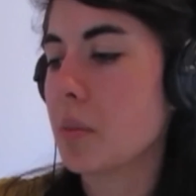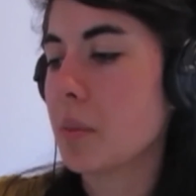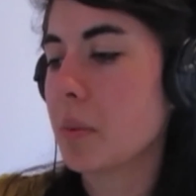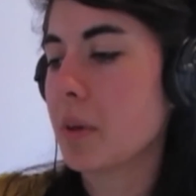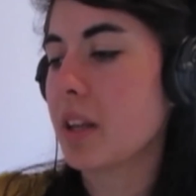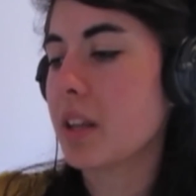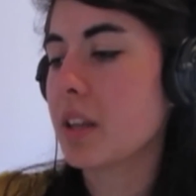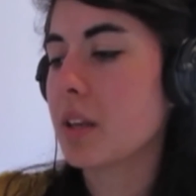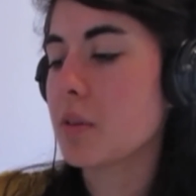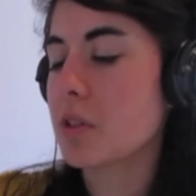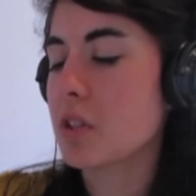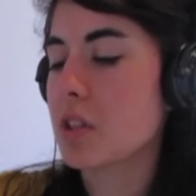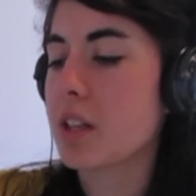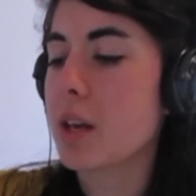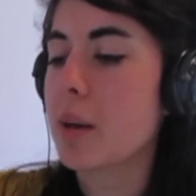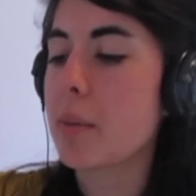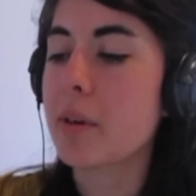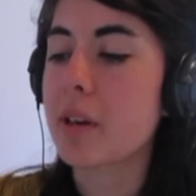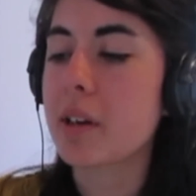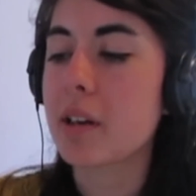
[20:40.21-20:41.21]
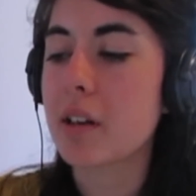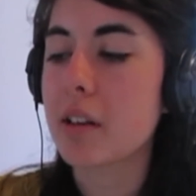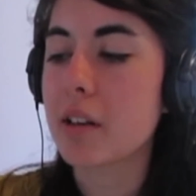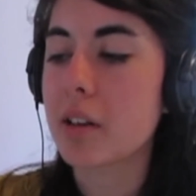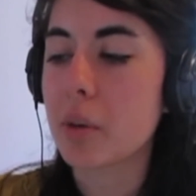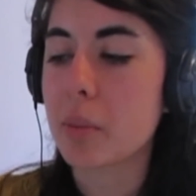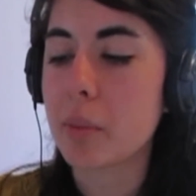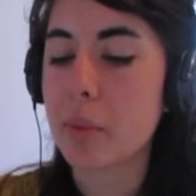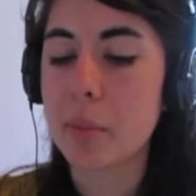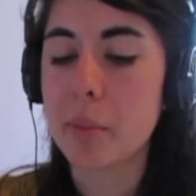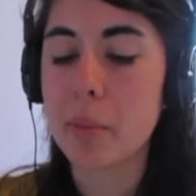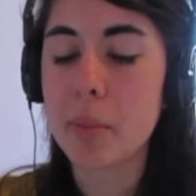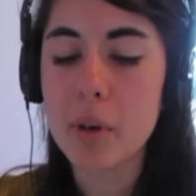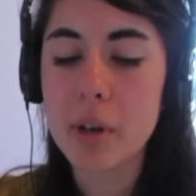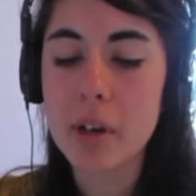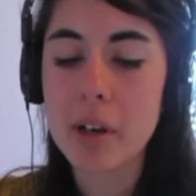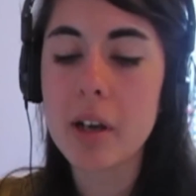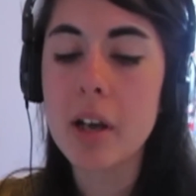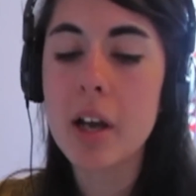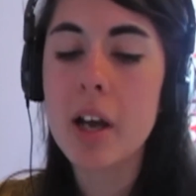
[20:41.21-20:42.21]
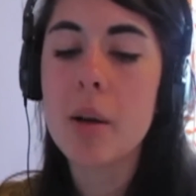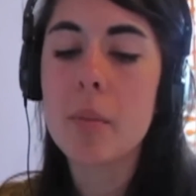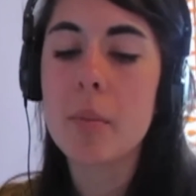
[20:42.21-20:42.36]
but I think we should elaborate on it a little bit more,